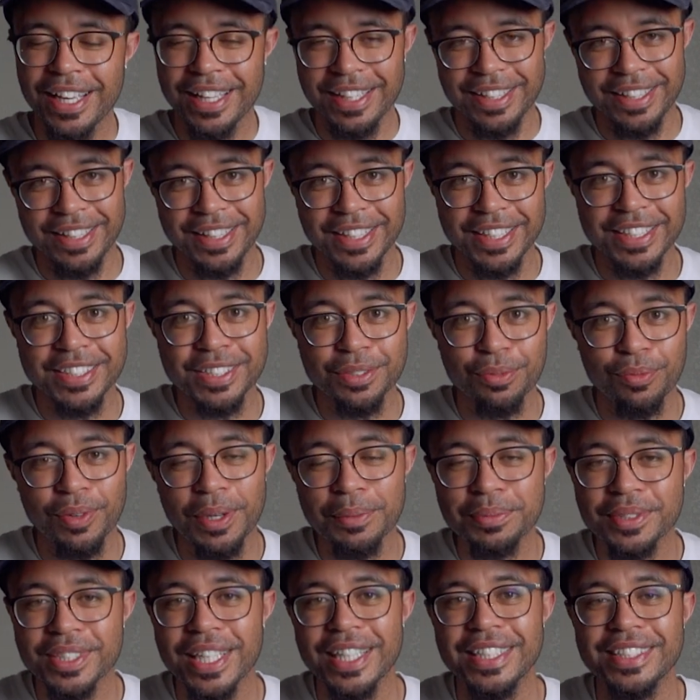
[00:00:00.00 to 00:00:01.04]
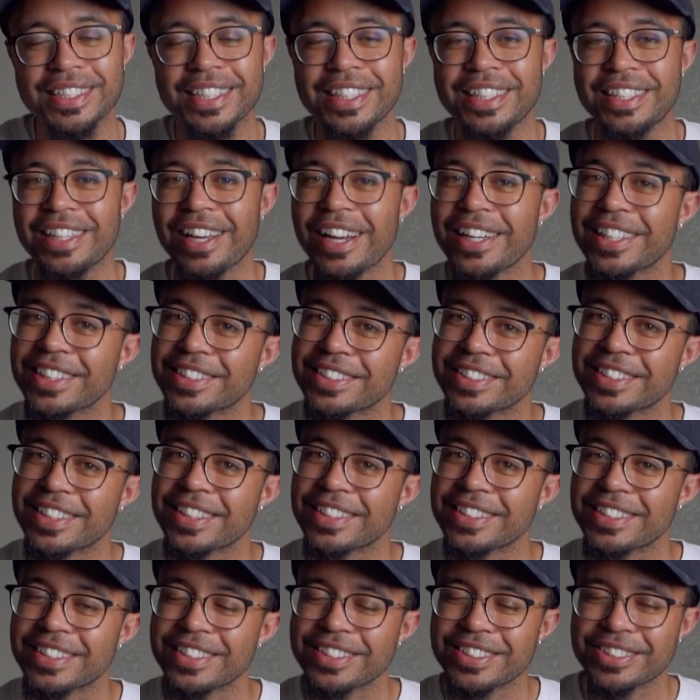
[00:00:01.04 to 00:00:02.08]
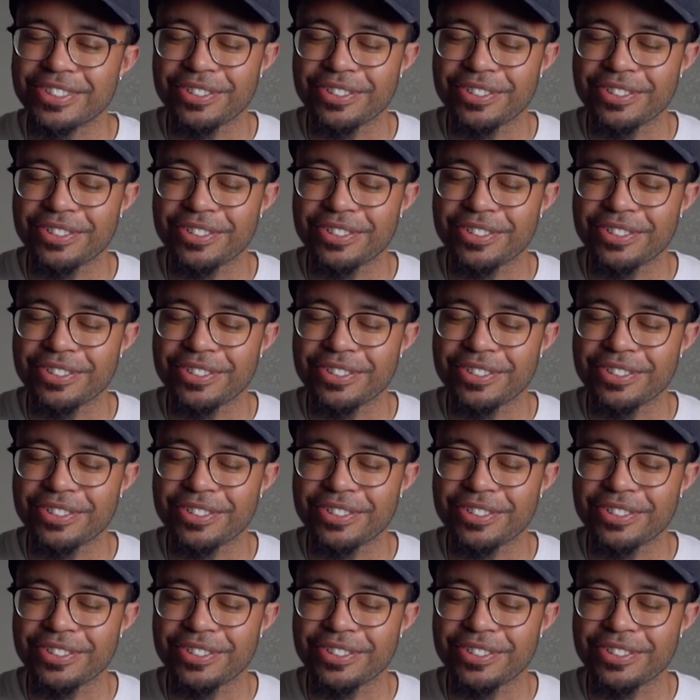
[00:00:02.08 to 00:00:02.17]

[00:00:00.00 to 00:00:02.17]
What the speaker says: this website did not exist.